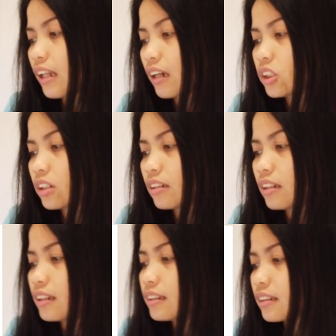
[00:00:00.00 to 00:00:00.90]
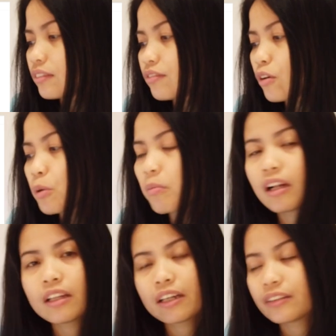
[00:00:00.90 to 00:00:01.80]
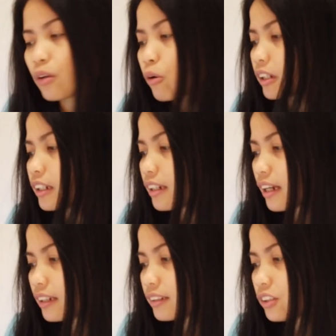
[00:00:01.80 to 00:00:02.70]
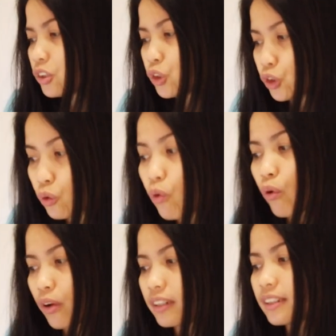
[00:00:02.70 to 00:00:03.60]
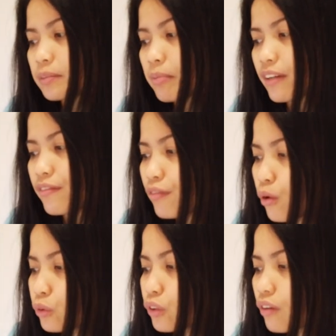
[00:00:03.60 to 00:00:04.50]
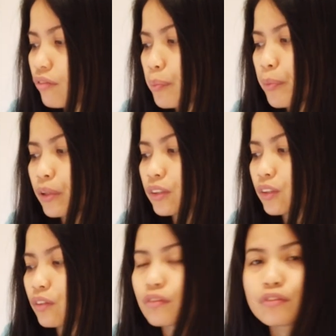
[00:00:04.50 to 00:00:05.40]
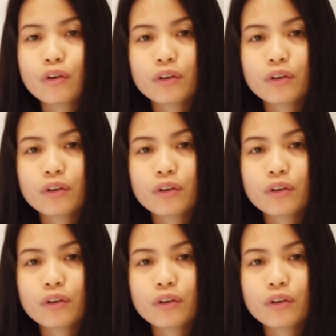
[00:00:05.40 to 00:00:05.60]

election is a formal and organized choice by vote of a person